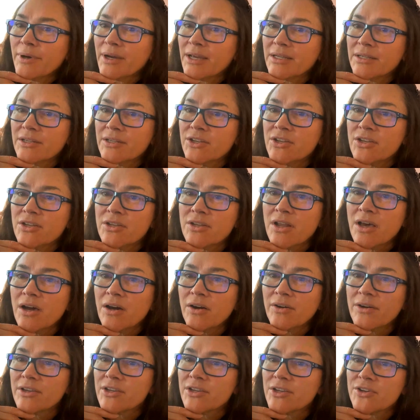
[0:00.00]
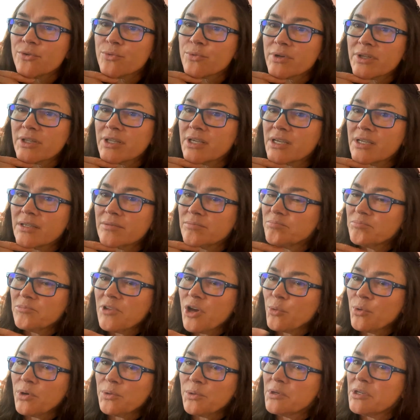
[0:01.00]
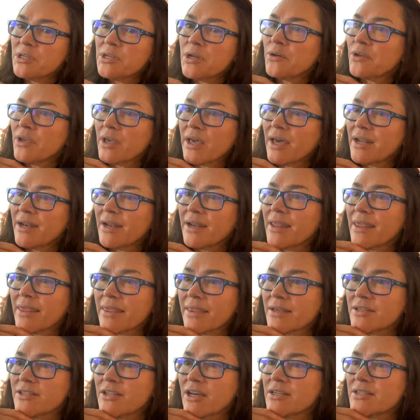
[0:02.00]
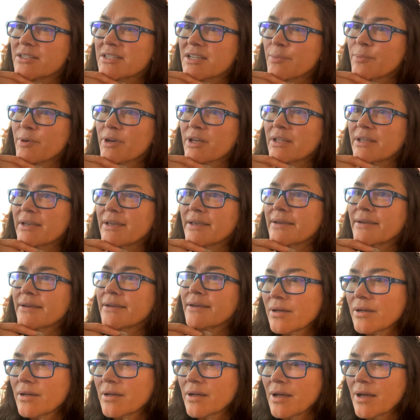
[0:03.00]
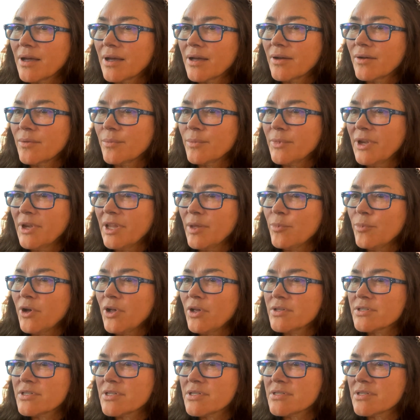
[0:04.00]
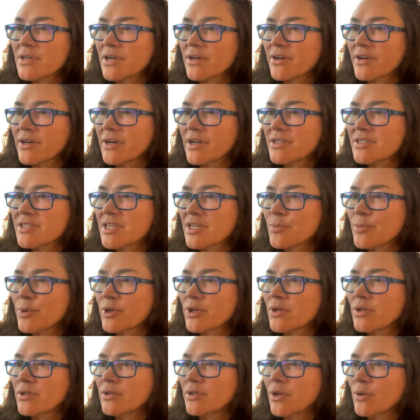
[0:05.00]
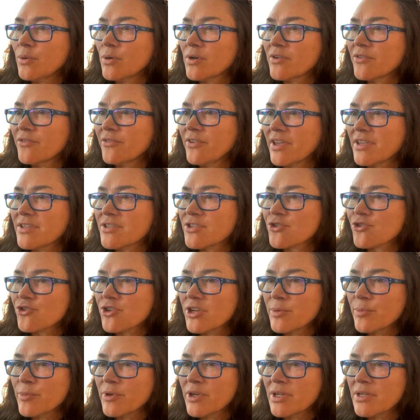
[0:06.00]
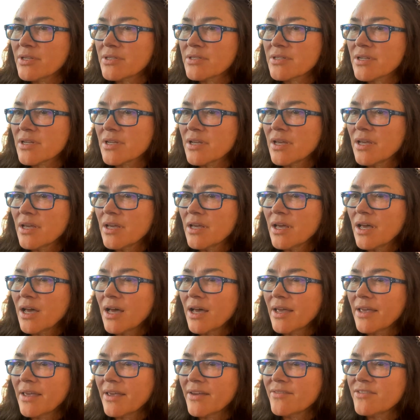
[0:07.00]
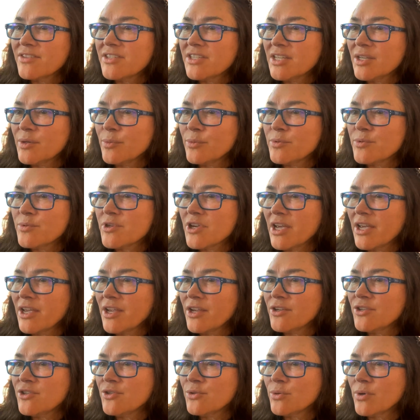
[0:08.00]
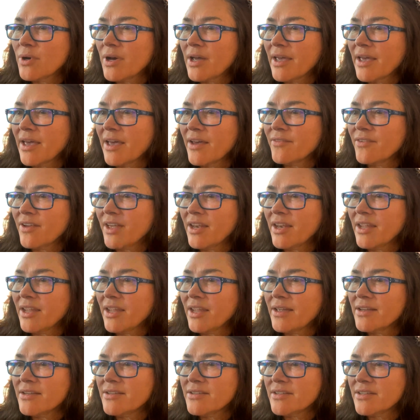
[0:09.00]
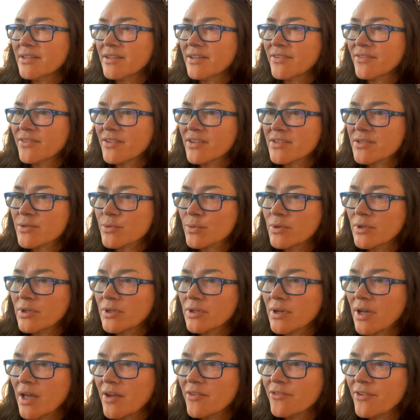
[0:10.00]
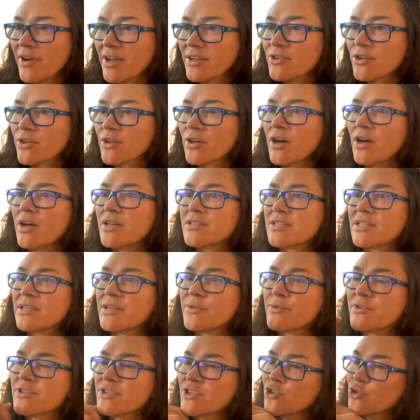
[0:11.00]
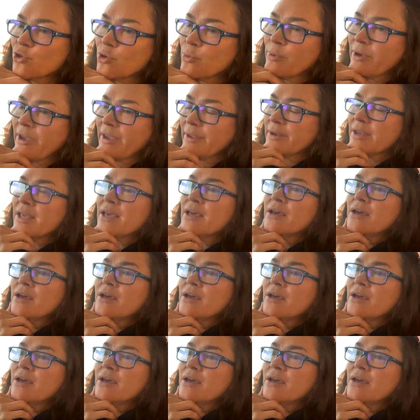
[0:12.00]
no one would know you had anything done typically. How many pulses are in a typical lower face treatment? I have TMJ. Do I have any idea if this will affect or cause any residual pain?